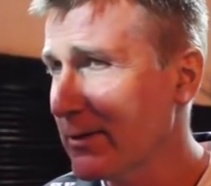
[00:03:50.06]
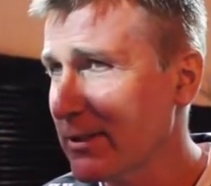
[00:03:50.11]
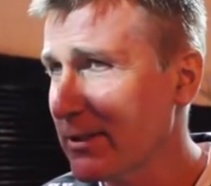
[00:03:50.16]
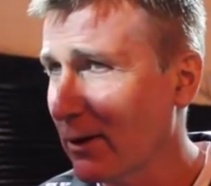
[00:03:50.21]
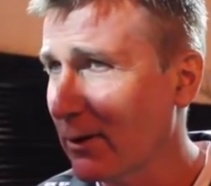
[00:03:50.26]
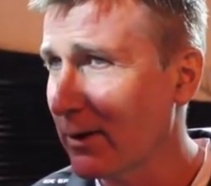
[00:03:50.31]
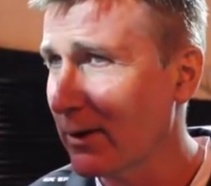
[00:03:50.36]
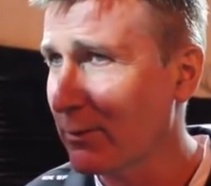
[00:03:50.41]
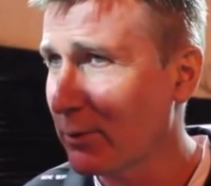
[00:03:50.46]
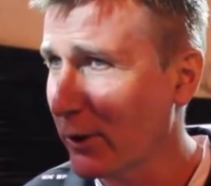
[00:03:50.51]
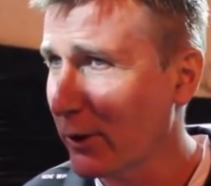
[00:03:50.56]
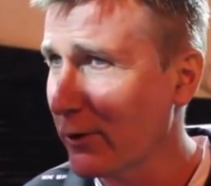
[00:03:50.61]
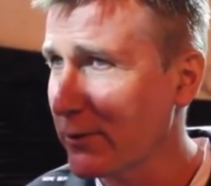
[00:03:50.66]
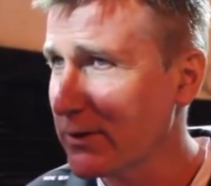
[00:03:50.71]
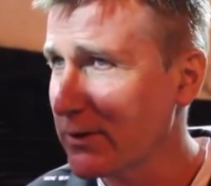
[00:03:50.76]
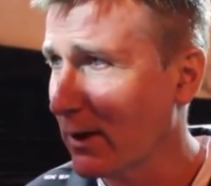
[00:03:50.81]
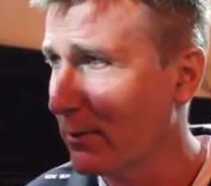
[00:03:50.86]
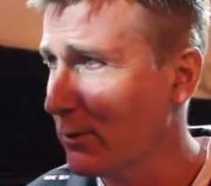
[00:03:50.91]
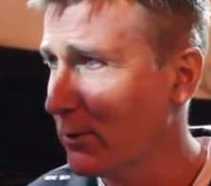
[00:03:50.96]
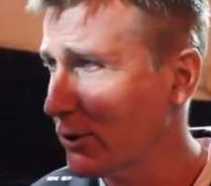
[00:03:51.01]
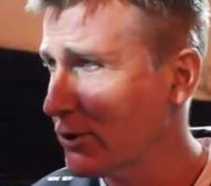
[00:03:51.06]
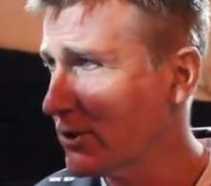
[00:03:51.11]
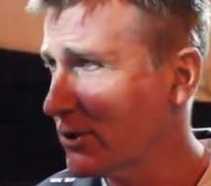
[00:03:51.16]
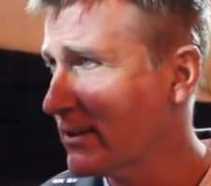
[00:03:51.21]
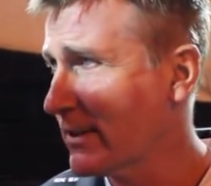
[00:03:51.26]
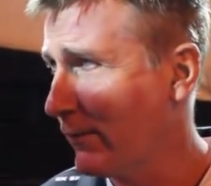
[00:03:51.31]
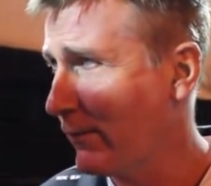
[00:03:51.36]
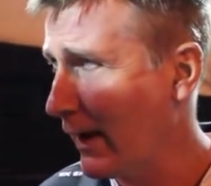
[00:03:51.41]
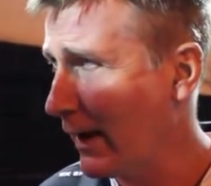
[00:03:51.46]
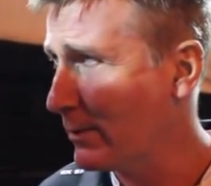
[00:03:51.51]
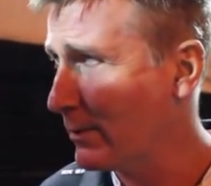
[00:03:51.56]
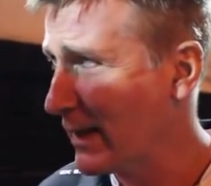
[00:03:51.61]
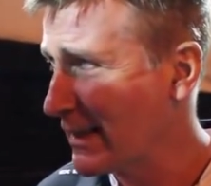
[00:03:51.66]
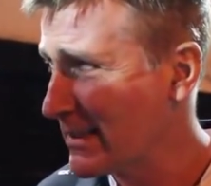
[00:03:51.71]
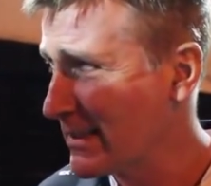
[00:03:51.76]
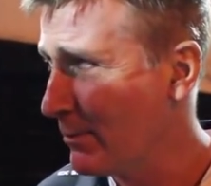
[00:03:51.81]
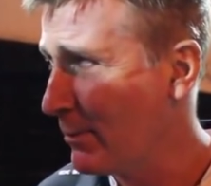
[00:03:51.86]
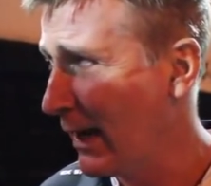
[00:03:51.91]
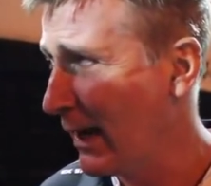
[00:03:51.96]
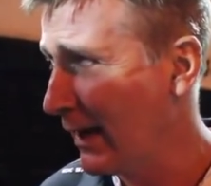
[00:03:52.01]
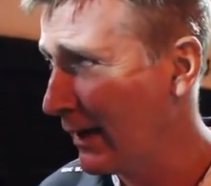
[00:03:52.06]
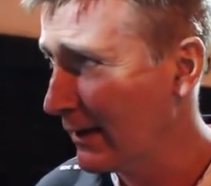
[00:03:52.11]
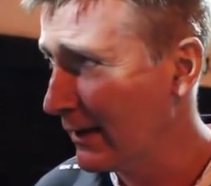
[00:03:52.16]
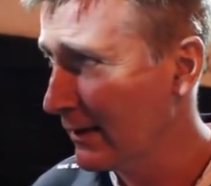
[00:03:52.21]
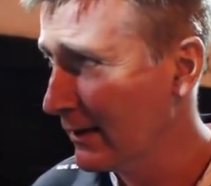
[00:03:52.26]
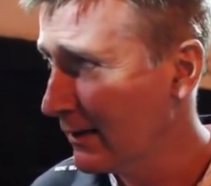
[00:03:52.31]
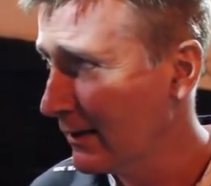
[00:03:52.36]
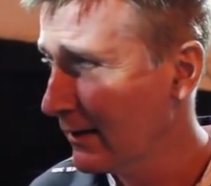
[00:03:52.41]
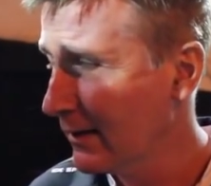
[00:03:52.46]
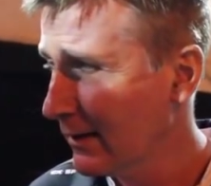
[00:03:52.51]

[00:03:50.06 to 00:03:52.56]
so improved so much, developed as a man,